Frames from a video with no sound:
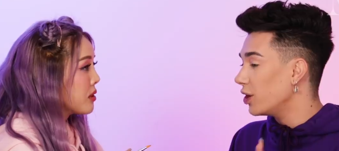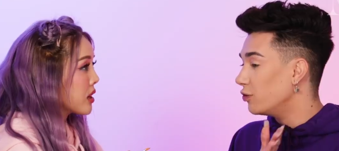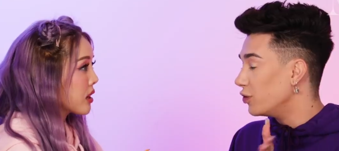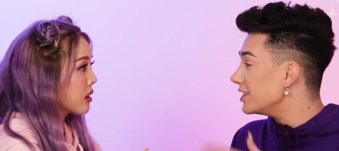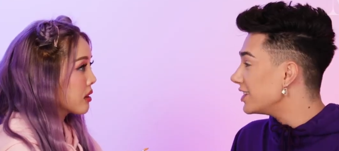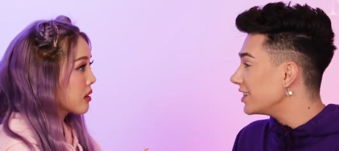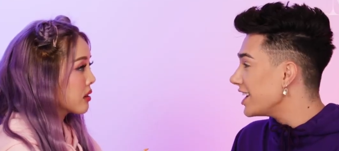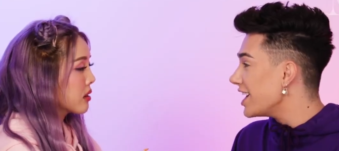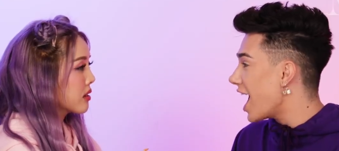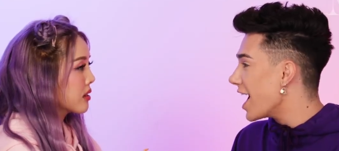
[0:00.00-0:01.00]
Speaker 1: really?
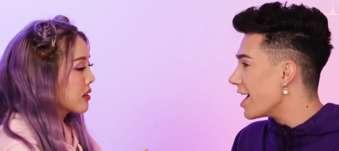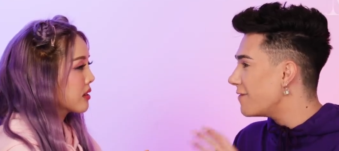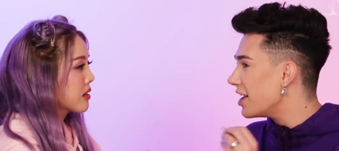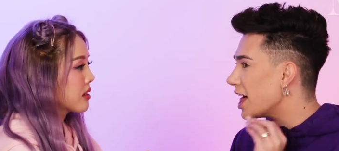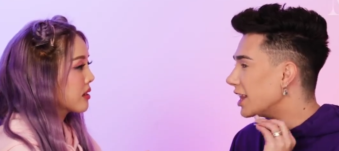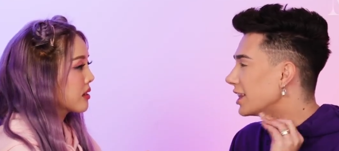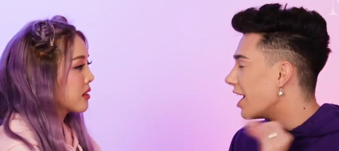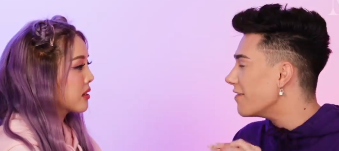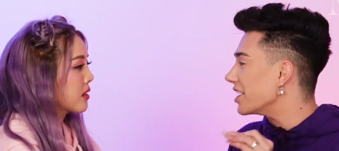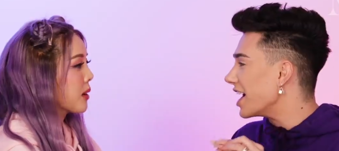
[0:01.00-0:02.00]
recently I have been
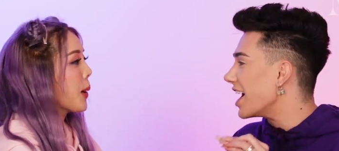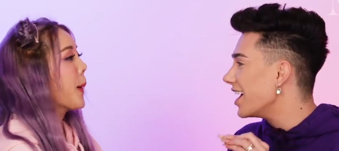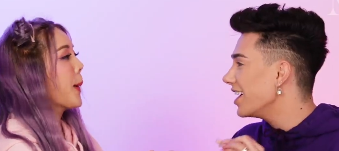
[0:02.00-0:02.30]
loving it.